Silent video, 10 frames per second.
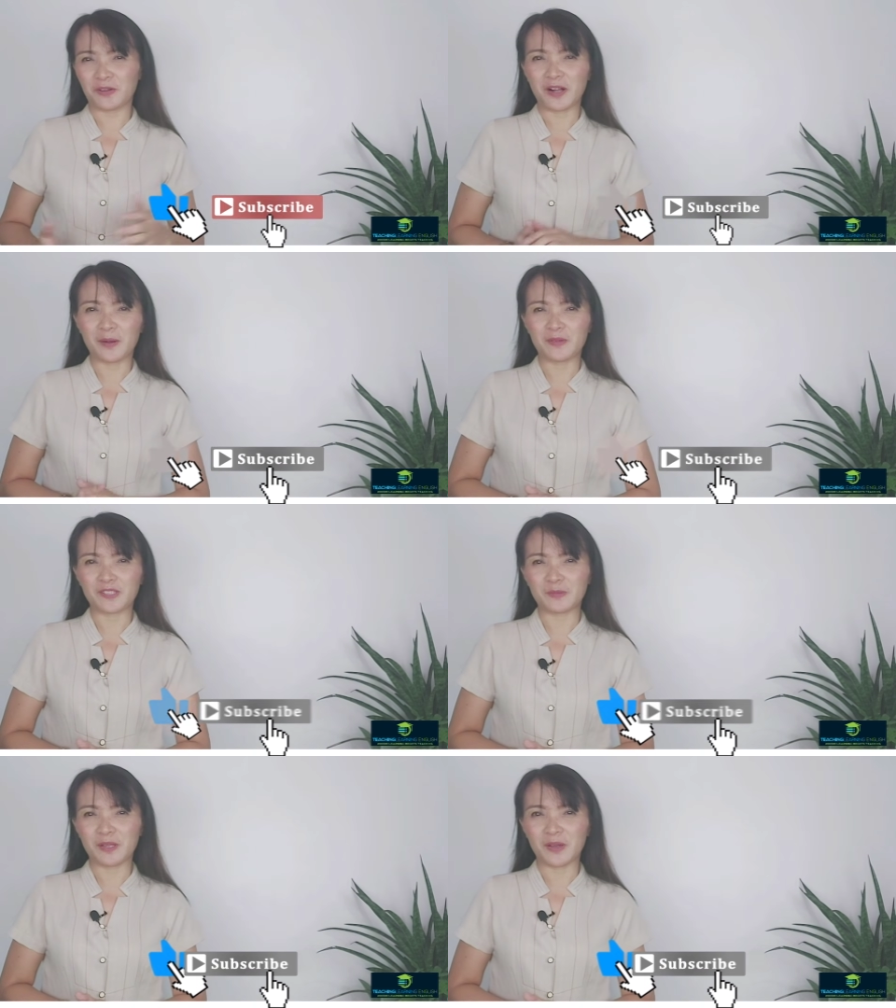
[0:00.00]
your
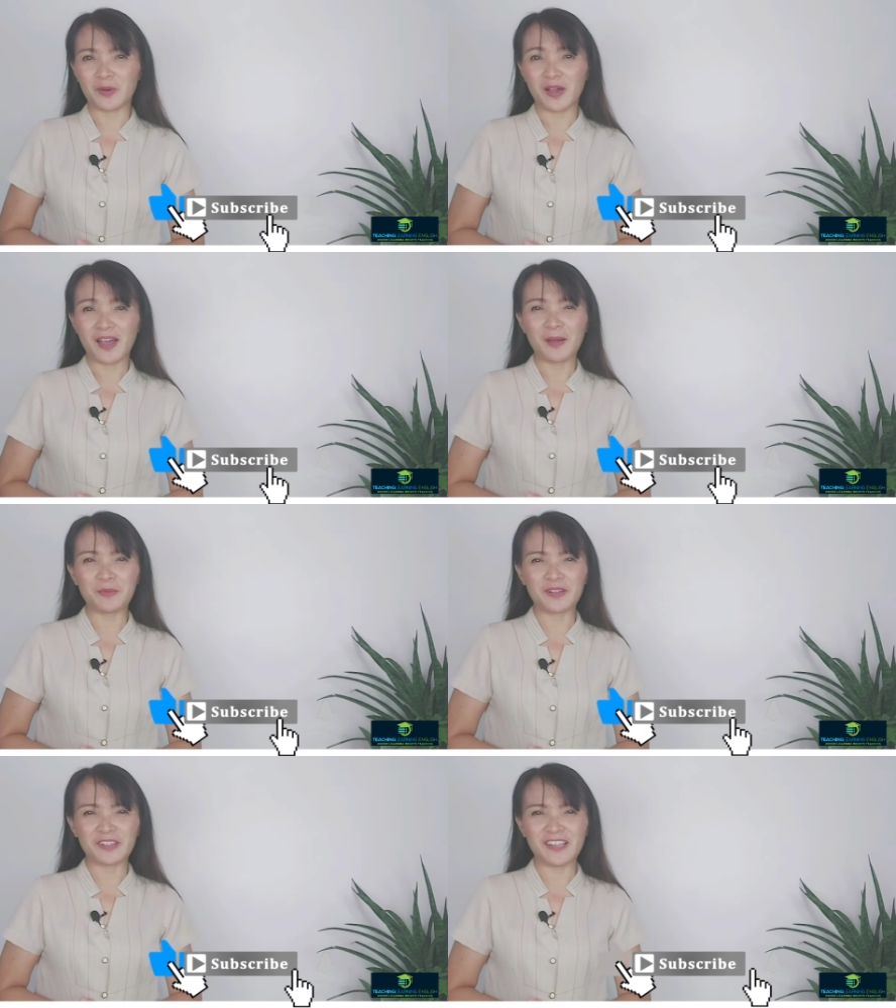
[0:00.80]
comments below.
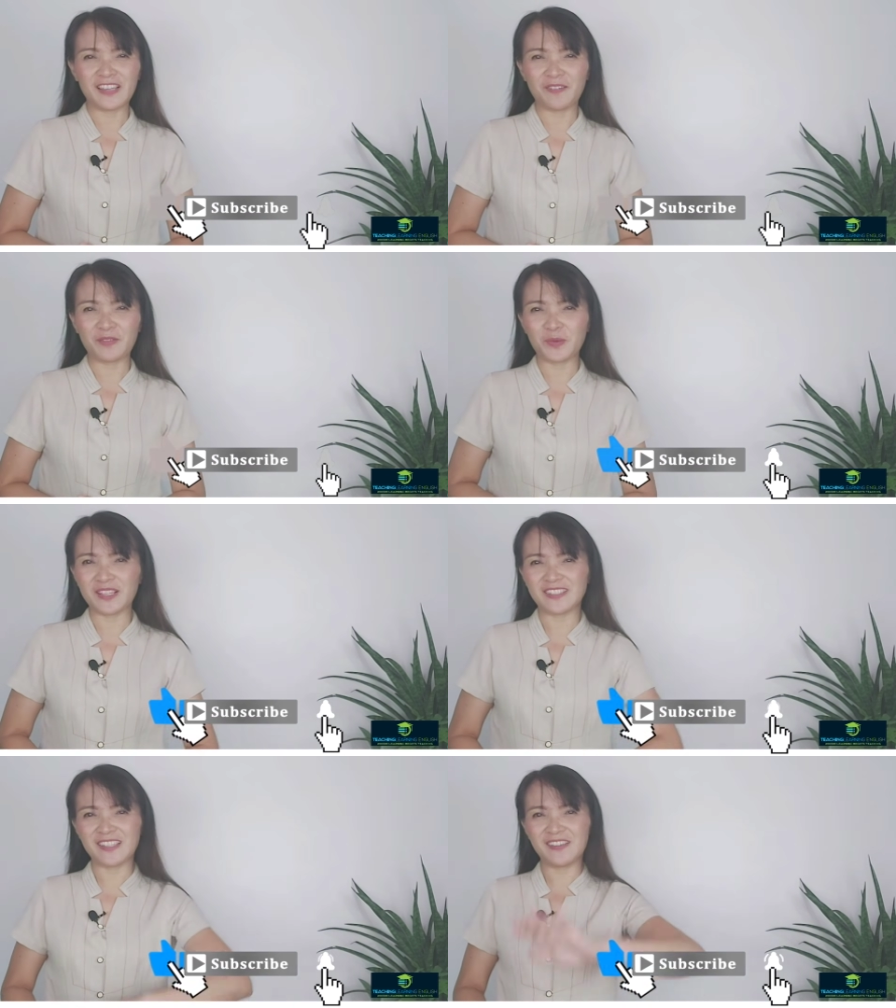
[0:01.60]
Happy learning,
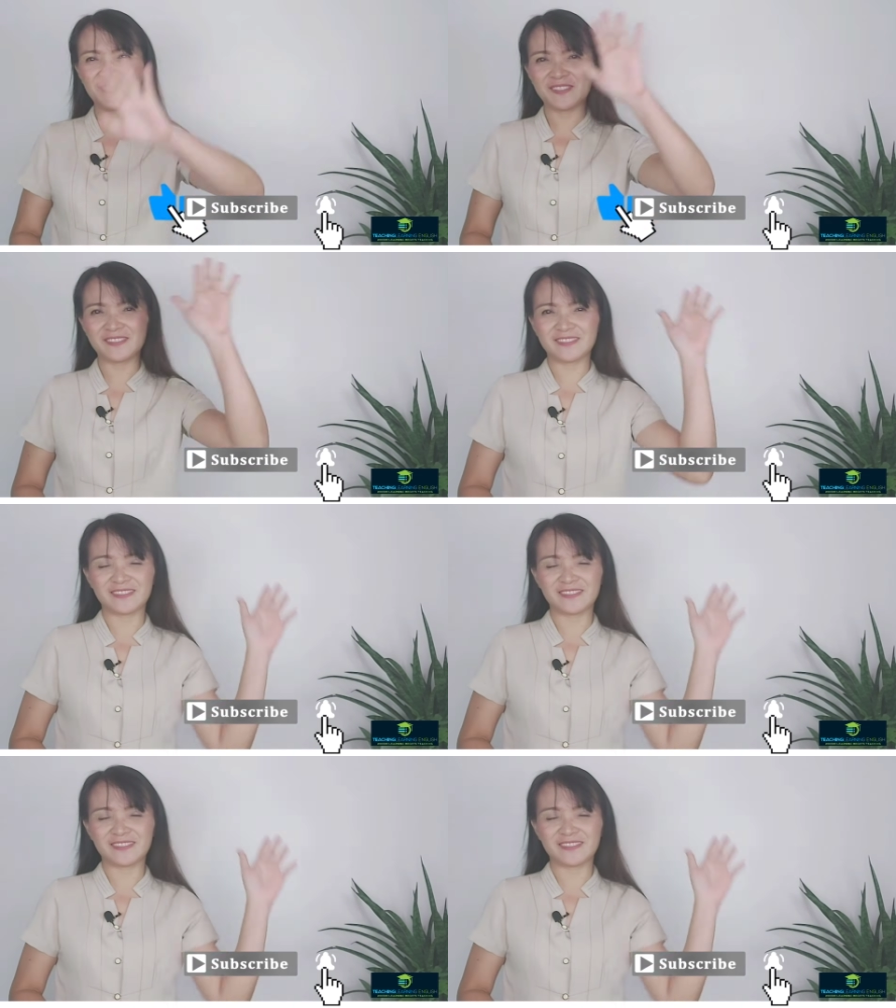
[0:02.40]
everyone. See you.